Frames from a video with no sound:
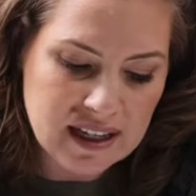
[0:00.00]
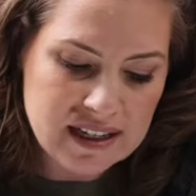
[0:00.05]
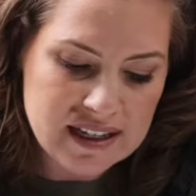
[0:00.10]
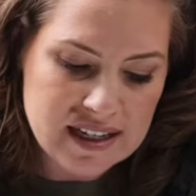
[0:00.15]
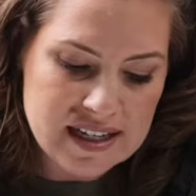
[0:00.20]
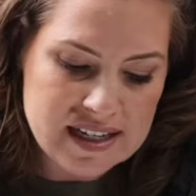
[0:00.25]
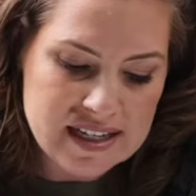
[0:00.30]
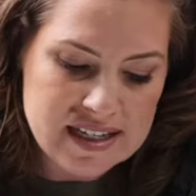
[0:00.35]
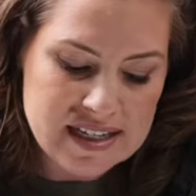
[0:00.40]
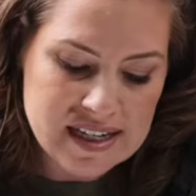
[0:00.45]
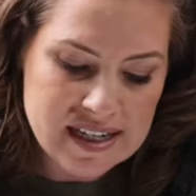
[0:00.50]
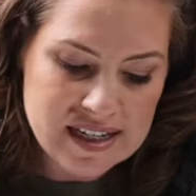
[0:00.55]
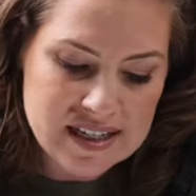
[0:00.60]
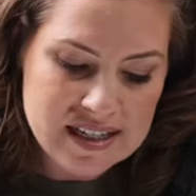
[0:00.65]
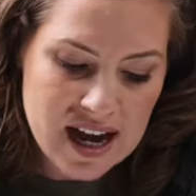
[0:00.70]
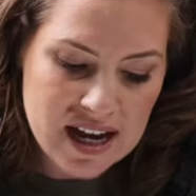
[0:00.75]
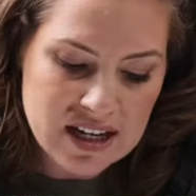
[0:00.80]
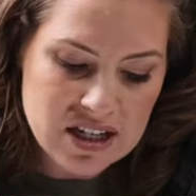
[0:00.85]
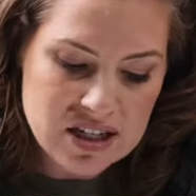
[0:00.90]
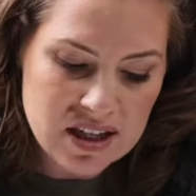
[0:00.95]
and
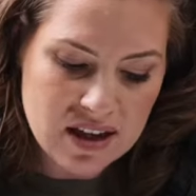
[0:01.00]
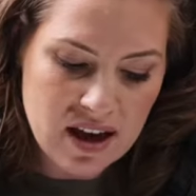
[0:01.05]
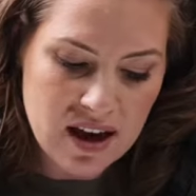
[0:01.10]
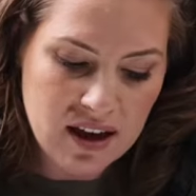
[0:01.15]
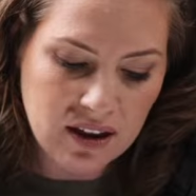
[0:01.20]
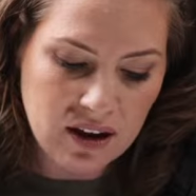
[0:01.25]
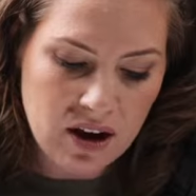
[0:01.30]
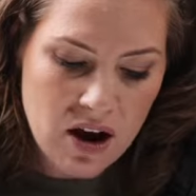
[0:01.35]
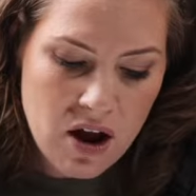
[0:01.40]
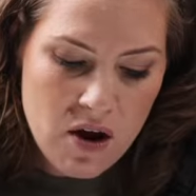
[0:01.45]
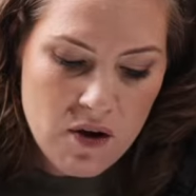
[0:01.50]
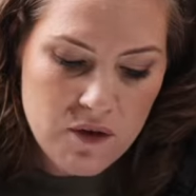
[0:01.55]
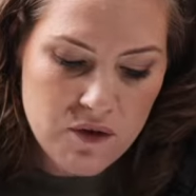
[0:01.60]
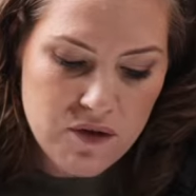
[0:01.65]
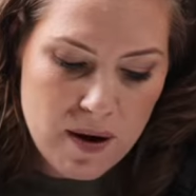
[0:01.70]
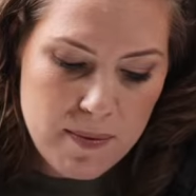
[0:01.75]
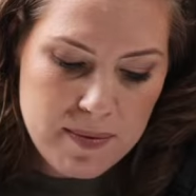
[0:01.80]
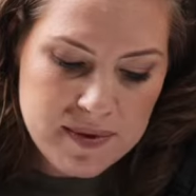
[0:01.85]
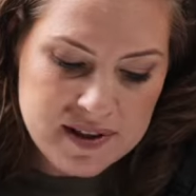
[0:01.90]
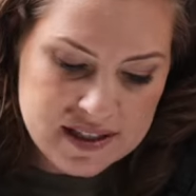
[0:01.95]
detached the color
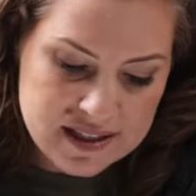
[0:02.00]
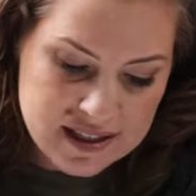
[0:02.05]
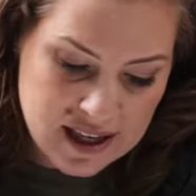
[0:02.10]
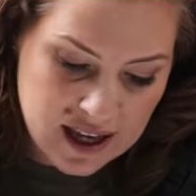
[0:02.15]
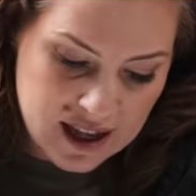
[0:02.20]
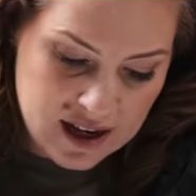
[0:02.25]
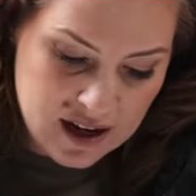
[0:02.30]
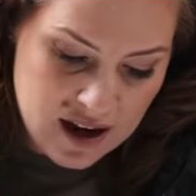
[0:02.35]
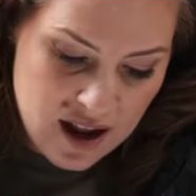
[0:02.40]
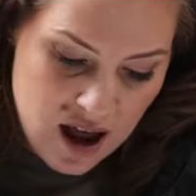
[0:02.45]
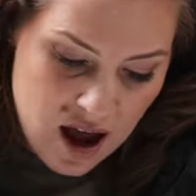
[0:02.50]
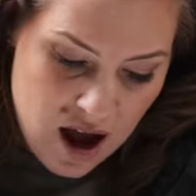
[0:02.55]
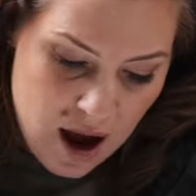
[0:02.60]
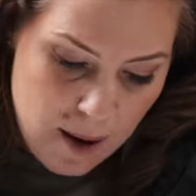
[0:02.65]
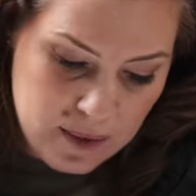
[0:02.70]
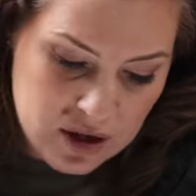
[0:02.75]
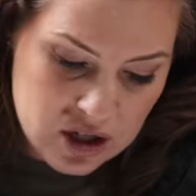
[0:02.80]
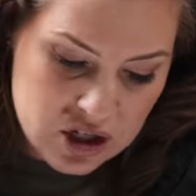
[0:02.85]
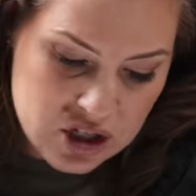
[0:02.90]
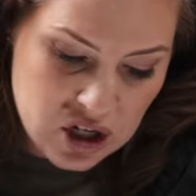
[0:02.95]
from the skin. I'm
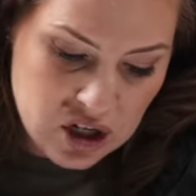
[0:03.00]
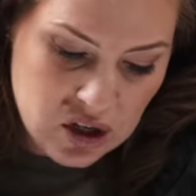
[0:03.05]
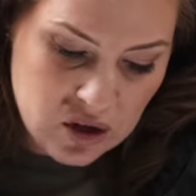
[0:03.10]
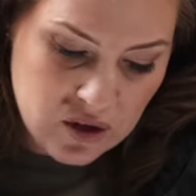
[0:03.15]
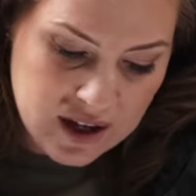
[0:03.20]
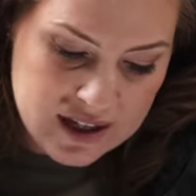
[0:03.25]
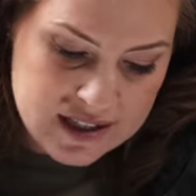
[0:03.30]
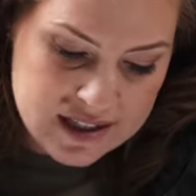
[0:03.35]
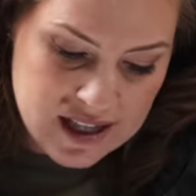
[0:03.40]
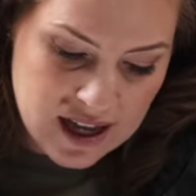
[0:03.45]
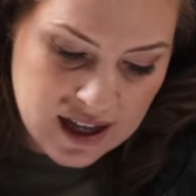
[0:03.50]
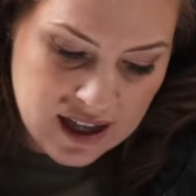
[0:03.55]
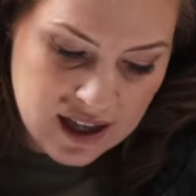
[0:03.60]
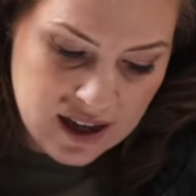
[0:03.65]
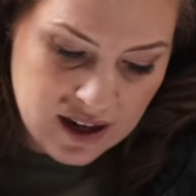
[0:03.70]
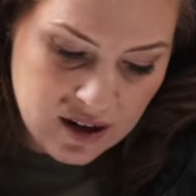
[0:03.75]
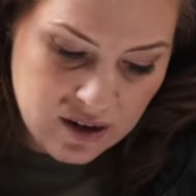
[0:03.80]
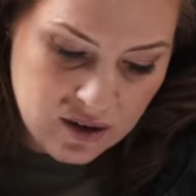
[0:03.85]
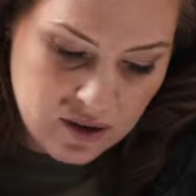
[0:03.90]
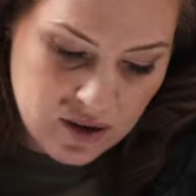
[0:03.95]
gonna show you guys that
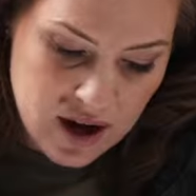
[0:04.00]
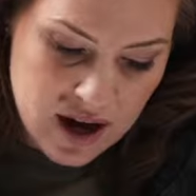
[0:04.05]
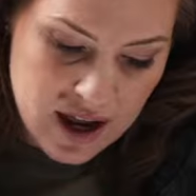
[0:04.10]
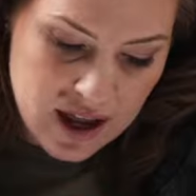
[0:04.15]
here, right